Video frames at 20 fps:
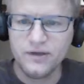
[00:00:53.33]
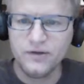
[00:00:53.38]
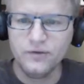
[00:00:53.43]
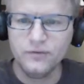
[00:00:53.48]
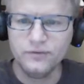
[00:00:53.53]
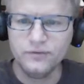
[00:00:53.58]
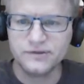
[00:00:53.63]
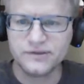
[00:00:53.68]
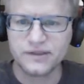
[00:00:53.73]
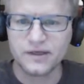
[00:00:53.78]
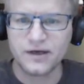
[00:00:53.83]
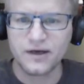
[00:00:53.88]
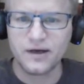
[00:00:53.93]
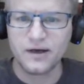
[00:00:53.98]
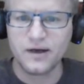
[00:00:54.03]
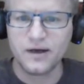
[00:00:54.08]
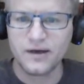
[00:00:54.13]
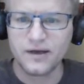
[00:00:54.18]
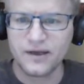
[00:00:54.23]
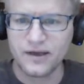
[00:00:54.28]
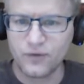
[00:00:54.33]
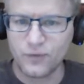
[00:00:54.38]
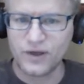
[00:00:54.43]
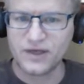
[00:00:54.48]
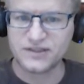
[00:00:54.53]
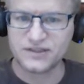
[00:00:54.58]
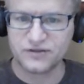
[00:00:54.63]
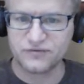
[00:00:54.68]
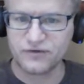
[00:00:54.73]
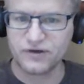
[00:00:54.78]
to use
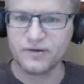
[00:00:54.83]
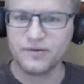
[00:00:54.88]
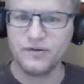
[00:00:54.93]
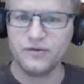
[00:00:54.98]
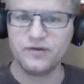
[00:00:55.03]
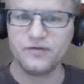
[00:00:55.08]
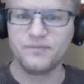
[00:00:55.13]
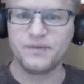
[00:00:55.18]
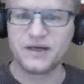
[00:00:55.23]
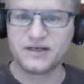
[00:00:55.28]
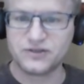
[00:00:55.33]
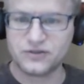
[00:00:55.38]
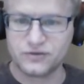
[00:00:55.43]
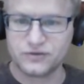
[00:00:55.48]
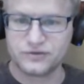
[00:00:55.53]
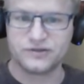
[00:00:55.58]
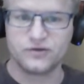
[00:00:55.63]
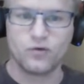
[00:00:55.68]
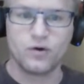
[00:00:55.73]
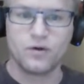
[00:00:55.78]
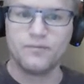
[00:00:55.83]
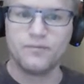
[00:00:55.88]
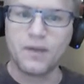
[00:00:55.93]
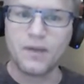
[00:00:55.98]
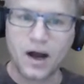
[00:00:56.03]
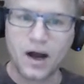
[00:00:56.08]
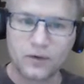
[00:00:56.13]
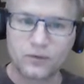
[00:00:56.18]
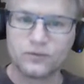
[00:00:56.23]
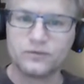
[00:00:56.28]
equations. We're going to use pictures or
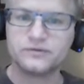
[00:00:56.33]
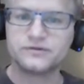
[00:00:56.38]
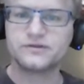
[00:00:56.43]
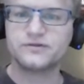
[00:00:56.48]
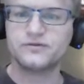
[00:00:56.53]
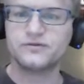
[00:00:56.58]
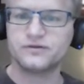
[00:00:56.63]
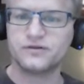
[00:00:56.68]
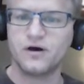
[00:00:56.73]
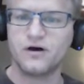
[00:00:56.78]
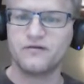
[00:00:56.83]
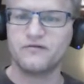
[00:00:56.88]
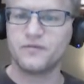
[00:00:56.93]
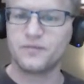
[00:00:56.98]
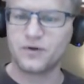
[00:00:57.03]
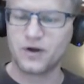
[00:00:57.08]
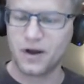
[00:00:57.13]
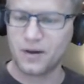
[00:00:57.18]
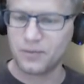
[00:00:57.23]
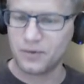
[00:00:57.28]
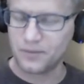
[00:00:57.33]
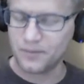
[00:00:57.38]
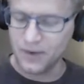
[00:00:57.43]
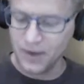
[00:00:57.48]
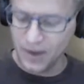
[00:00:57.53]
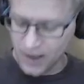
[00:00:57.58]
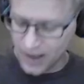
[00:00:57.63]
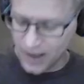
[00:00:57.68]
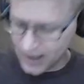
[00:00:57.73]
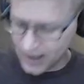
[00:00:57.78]
models to solve a problem.
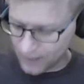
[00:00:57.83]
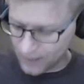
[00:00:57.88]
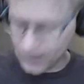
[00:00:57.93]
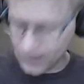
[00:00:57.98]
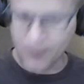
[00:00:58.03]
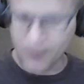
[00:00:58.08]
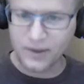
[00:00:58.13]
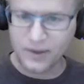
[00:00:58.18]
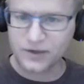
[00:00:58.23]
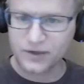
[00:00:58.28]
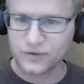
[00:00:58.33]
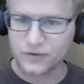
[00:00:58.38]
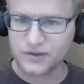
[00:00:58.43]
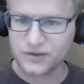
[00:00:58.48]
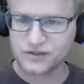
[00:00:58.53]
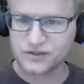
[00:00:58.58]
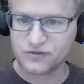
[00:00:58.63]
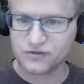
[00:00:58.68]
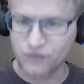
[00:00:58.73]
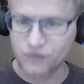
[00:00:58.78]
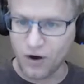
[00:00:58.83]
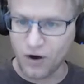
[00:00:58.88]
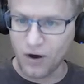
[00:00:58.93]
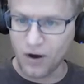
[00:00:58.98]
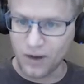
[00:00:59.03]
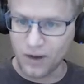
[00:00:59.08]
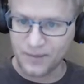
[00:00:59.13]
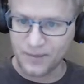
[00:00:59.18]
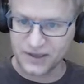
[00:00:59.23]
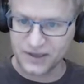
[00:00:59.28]
And what I'm going to do is draw
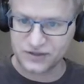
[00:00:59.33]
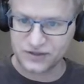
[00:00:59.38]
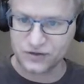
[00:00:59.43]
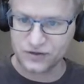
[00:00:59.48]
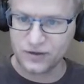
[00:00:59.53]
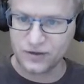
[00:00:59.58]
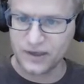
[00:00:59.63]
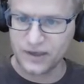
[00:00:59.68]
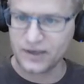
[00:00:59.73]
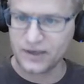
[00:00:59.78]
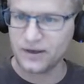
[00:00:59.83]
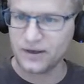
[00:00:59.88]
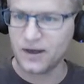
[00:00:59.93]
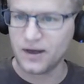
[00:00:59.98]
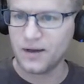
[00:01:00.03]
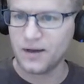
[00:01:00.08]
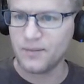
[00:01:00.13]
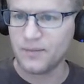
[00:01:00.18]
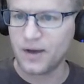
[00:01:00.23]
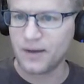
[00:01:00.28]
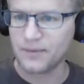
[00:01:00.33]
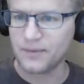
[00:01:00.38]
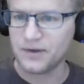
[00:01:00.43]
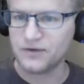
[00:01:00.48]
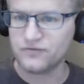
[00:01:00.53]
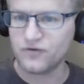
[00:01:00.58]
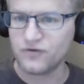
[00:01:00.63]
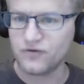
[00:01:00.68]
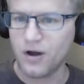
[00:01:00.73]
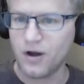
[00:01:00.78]
a picture, and I'm going
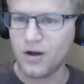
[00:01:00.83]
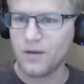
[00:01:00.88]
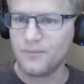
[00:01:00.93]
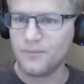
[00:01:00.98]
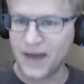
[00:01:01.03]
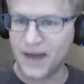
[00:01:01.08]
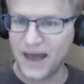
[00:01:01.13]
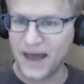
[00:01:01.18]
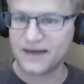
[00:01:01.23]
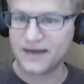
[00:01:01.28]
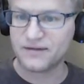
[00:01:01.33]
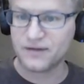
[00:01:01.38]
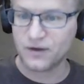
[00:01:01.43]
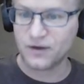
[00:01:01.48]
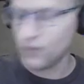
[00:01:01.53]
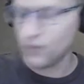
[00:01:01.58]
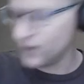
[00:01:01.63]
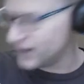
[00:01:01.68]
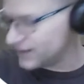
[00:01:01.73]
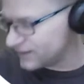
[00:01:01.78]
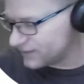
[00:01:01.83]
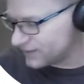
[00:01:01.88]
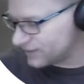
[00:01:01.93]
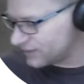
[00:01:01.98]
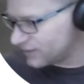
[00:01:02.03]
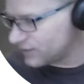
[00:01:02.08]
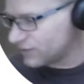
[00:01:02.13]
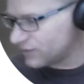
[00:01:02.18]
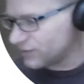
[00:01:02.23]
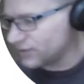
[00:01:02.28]
to draw bags and coins.
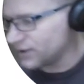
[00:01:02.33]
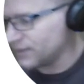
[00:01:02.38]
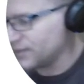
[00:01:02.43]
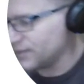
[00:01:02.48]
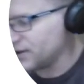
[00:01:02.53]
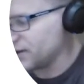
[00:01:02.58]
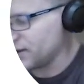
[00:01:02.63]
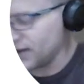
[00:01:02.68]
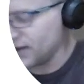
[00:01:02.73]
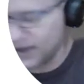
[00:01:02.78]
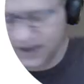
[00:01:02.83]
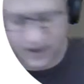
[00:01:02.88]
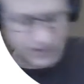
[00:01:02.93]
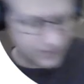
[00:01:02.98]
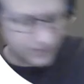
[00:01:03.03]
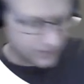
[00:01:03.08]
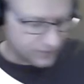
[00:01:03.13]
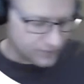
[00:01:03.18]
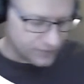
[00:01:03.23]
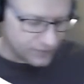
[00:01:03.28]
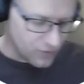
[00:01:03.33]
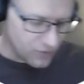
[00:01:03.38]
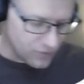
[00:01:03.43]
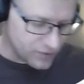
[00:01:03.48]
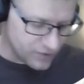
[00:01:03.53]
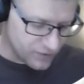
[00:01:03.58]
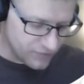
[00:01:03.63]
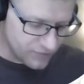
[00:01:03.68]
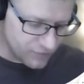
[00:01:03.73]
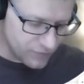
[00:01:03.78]
So let me see. I had a little
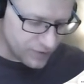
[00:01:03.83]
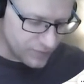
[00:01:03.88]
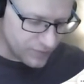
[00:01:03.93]
note here of